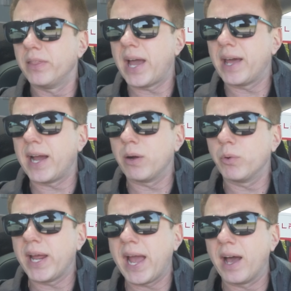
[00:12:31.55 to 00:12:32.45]
that
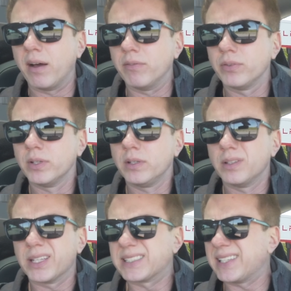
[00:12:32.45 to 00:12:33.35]
I would have
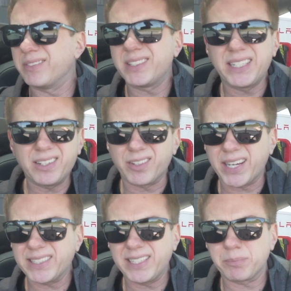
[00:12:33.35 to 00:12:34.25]
like seventeen or
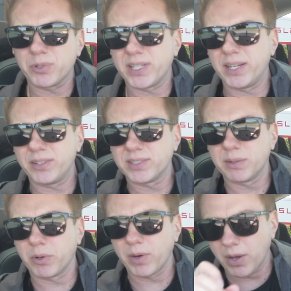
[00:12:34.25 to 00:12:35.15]
nineteen percent or somewhere